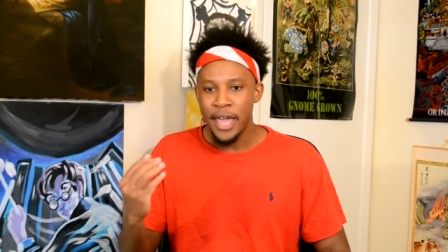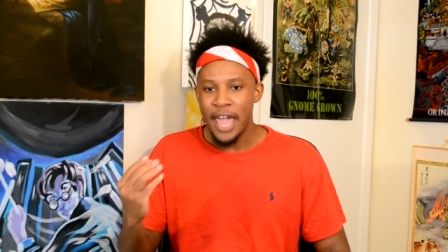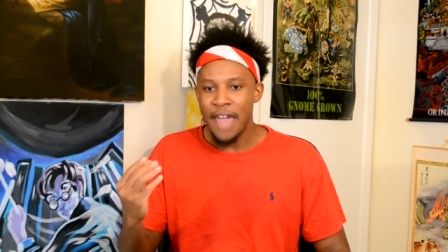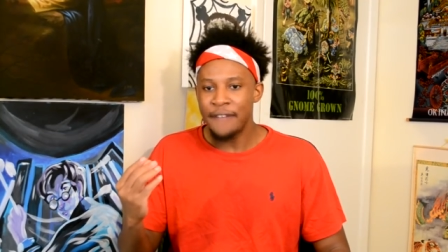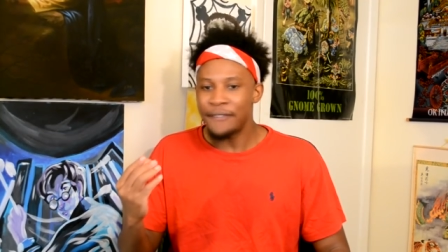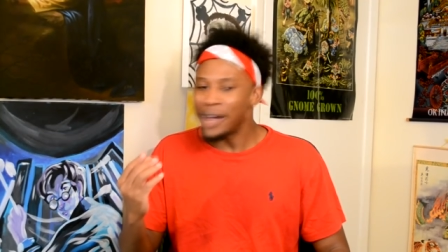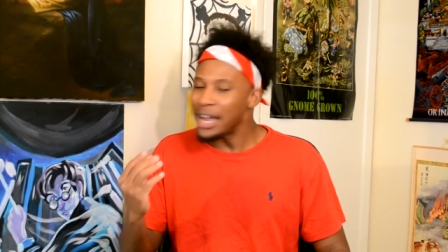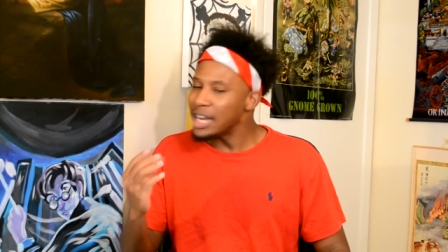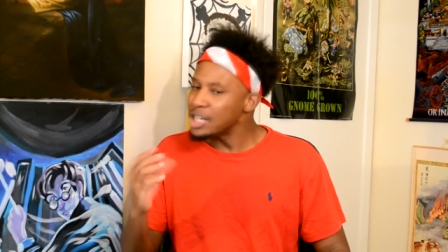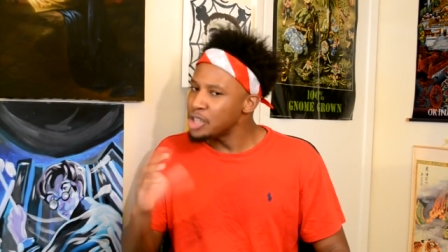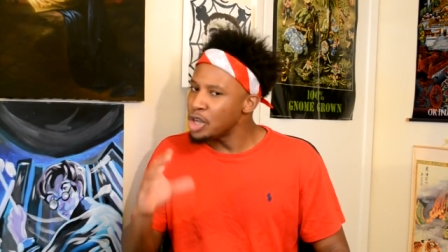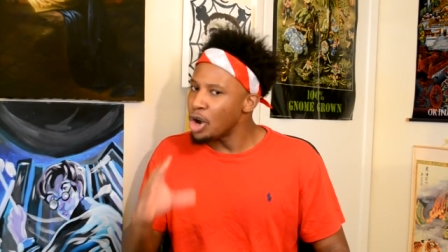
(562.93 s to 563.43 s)
If
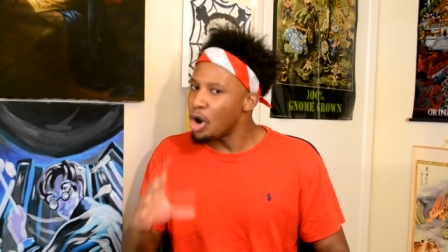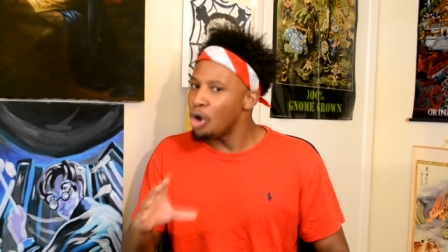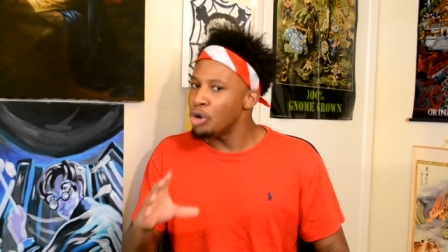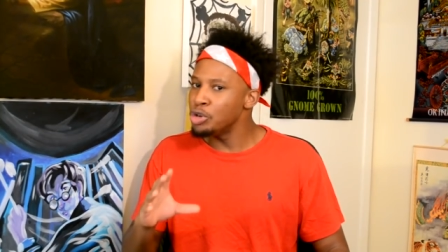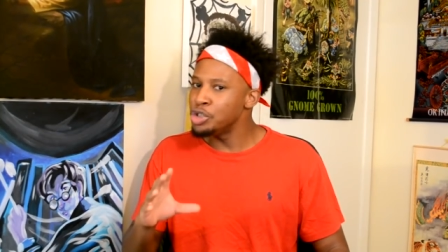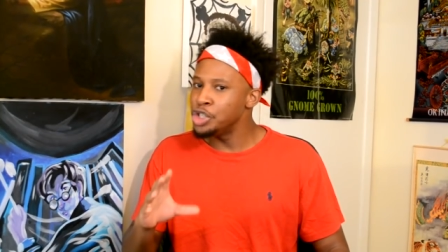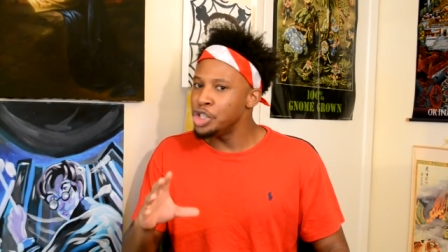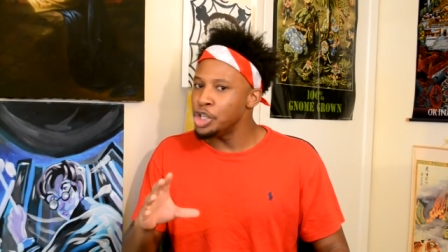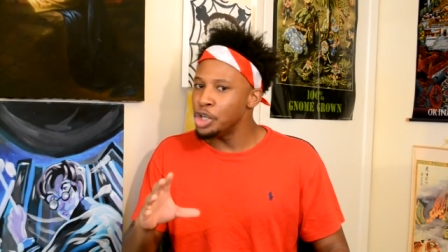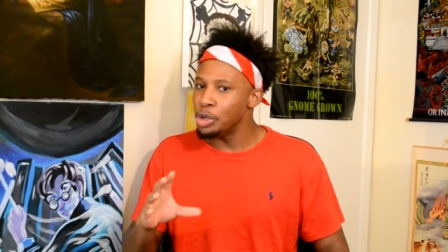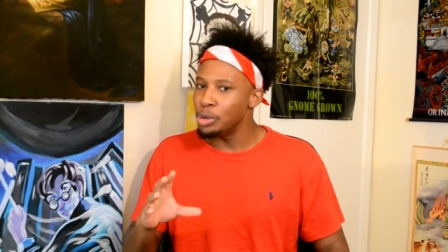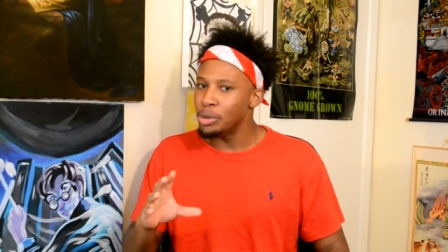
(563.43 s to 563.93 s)
I
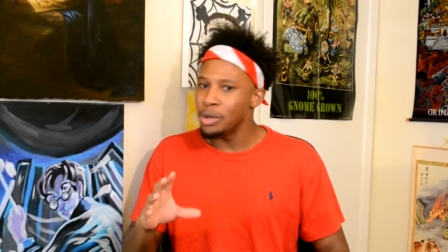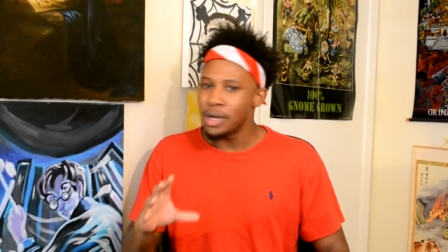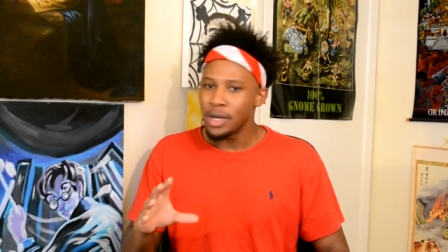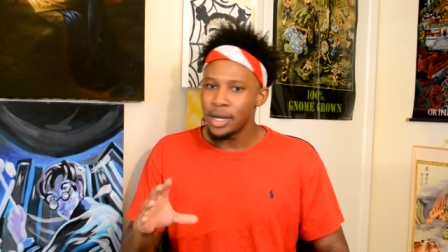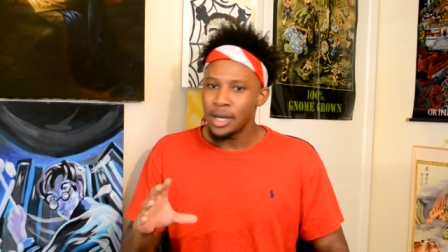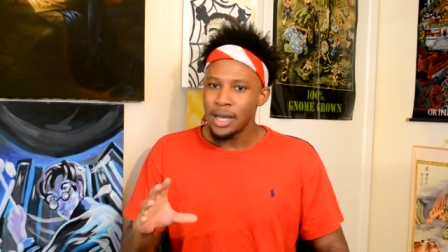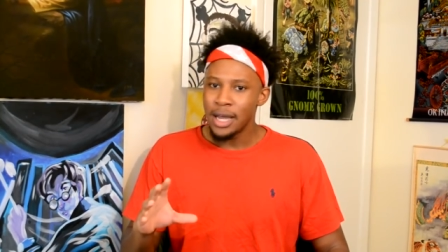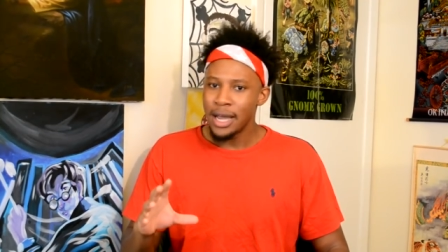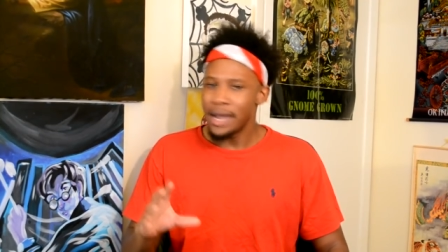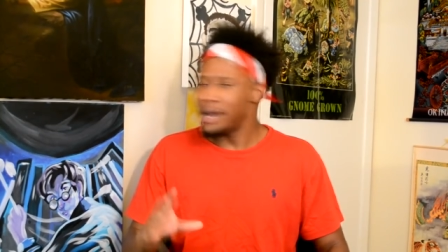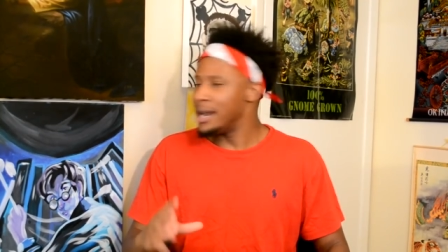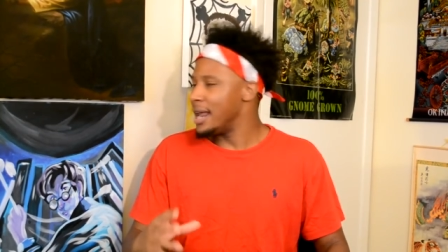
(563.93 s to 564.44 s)
told you,
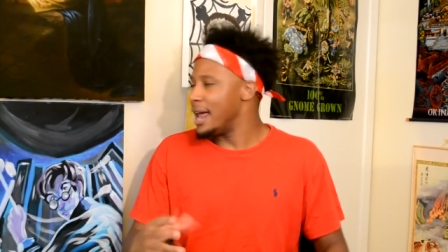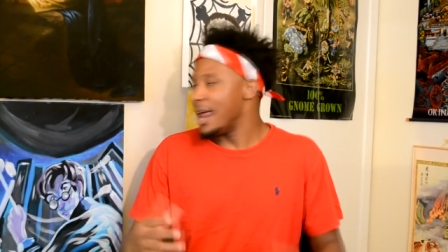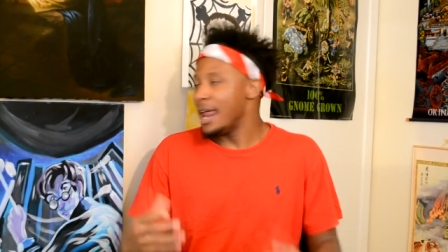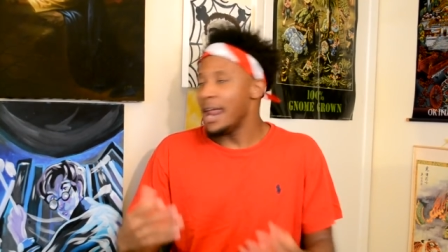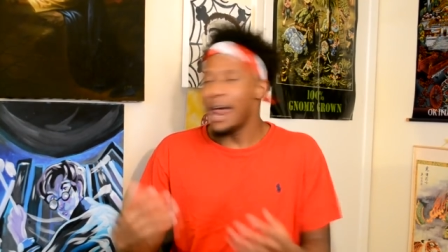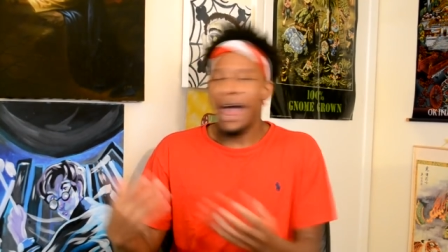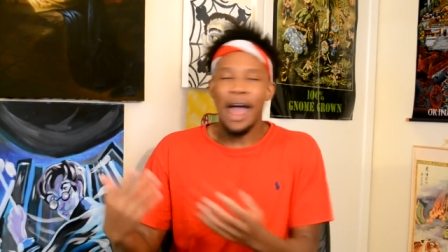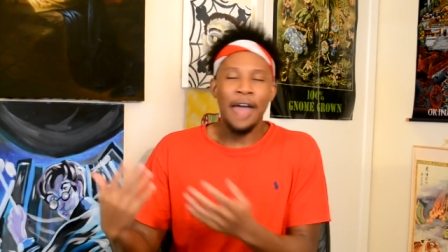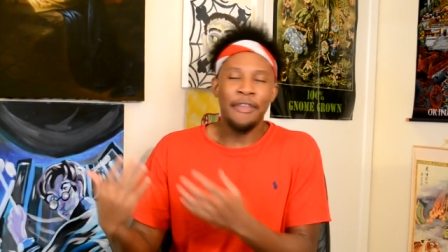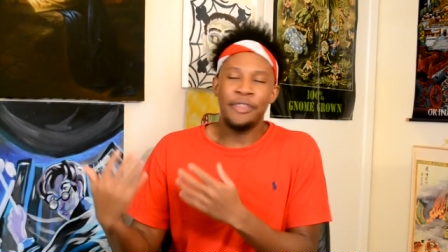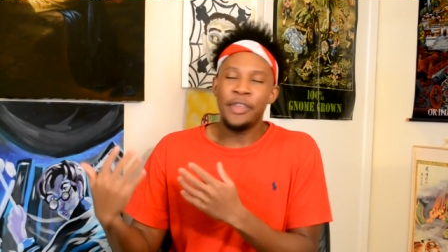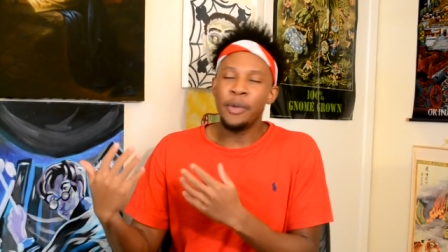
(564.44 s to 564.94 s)
and
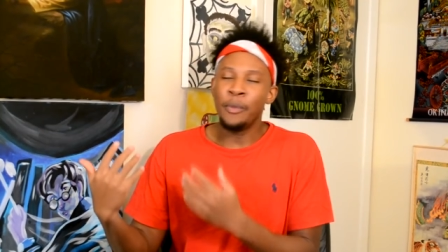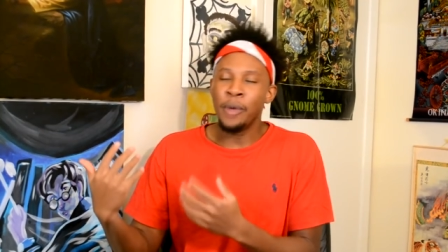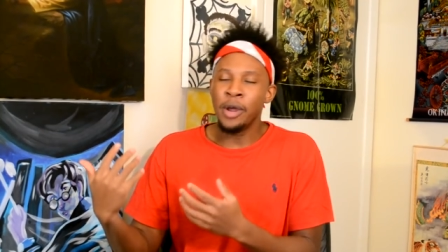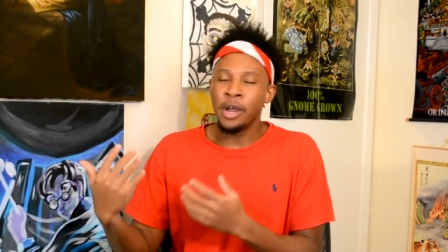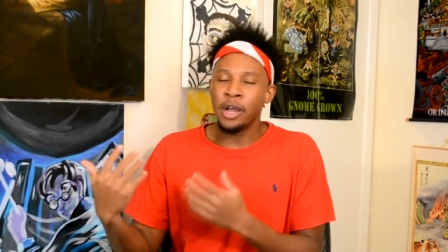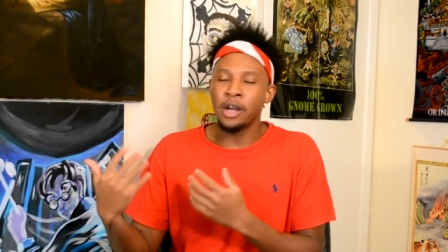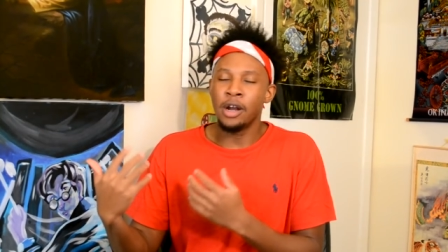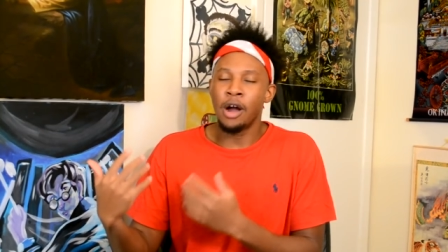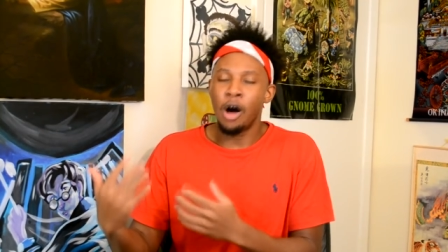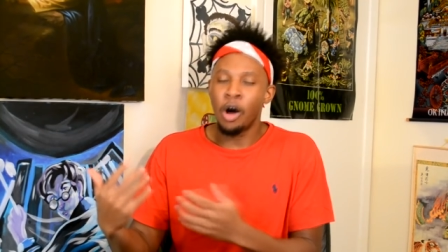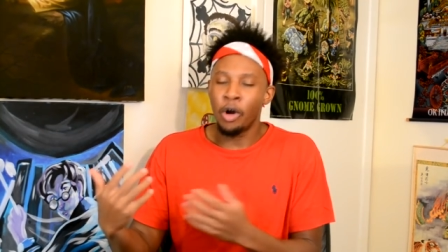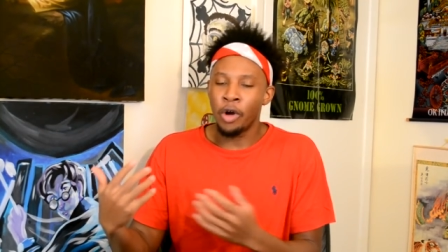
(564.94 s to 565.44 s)
I think we
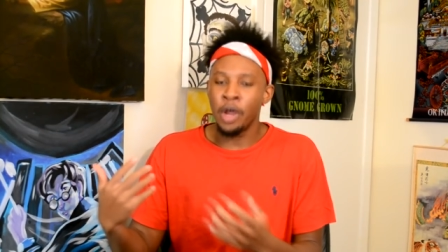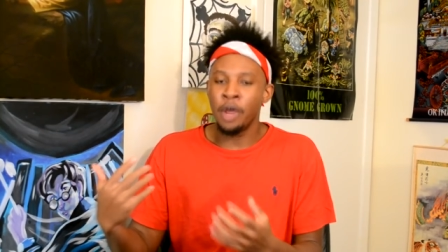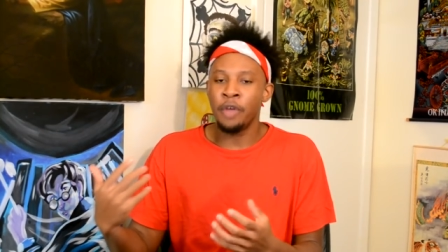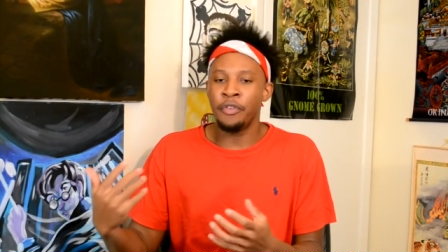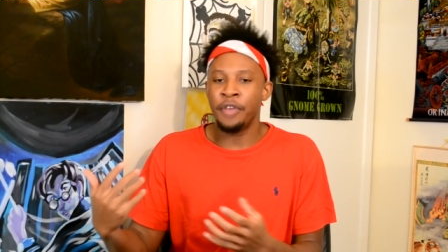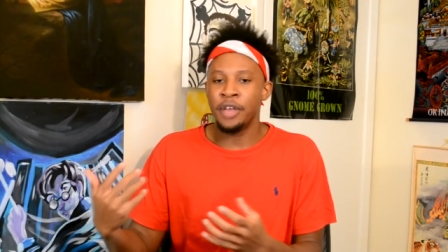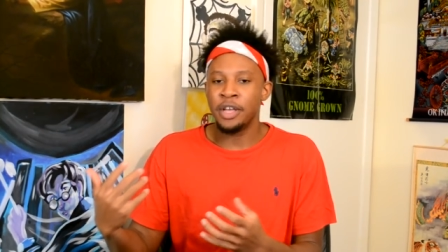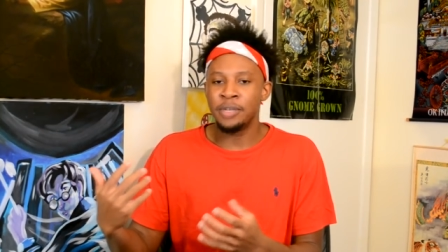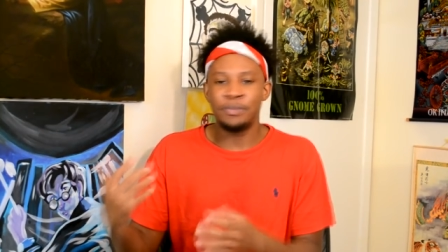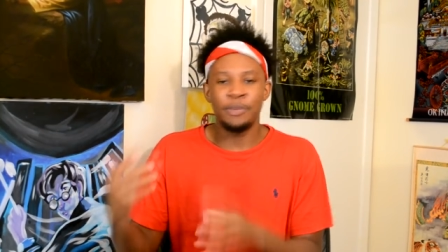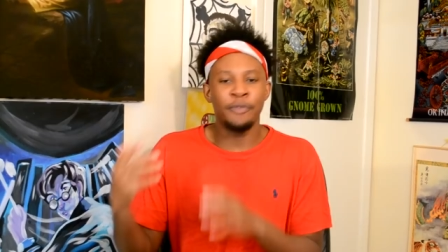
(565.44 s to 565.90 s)
can all agree with this,